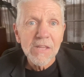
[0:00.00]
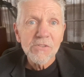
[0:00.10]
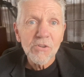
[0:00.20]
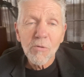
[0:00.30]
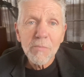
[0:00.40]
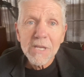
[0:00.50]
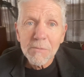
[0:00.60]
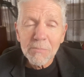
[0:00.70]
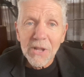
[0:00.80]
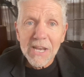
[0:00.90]
So don't be
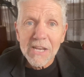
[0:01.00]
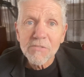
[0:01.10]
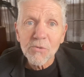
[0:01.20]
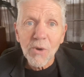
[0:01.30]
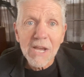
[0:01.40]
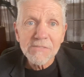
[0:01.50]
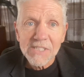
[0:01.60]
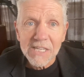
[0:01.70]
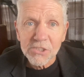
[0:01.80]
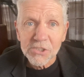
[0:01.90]
complaining if your wife's
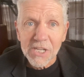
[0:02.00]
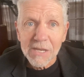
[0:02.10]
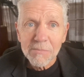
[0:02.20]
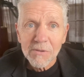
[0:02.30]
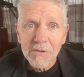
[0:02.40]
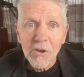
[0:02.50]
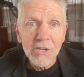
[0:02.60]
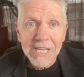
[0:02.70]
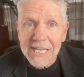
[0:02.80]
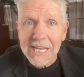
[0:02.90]
out of shape or
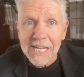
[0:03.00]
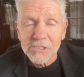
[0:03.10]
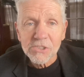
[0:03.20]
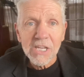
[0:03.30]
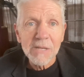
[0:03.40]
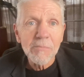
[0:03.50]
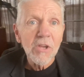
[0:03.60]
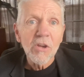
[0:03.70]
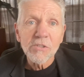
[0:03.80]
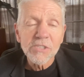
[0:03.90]
getting out of shape
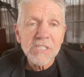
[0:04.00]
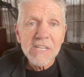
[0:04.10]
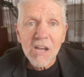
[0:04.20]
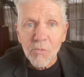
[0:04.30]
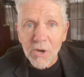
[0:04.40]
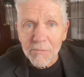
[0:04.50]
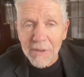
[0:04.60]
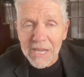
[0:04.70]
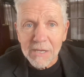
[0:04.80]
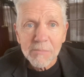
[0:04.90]
or she's not wearing
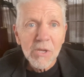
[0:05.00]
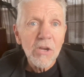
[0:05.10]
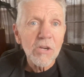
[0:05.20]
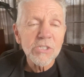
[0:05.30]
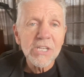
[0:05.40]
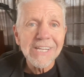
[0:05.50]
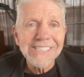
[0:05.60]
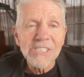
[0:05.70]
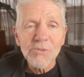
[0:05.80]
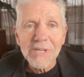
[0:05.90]
makeup or she
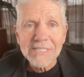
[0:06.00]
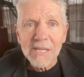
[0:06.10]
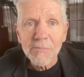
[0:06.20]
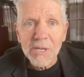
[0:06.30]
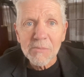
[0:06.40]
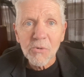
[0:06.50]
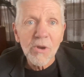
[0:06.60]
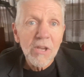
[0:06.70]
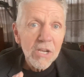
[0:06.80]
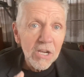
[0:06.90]
doesn't dress up anymore.
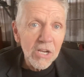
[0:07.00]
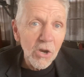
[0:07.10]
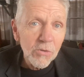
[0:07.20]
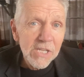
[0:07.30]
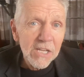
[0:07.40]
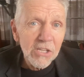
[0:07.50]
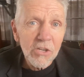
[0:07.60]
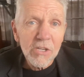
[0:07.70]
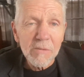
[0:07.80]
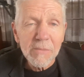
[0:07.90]
Go take a
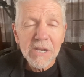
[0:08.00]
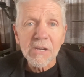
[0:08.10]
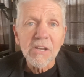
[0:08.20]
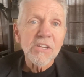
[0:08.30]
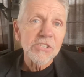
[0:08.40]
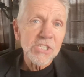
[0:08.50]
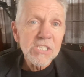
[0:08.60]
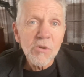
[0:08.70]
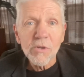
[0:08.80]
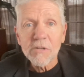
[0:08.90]
look in the mirror.
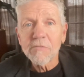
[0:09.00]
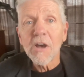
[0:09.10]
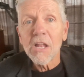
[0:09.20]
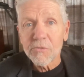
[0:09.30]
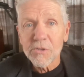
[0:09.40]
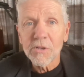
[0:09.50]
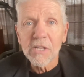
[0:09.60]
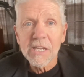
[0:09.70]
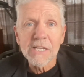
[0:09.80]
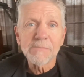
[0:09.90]
She's going to follow your
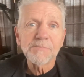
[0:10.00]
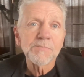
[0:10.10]
lead.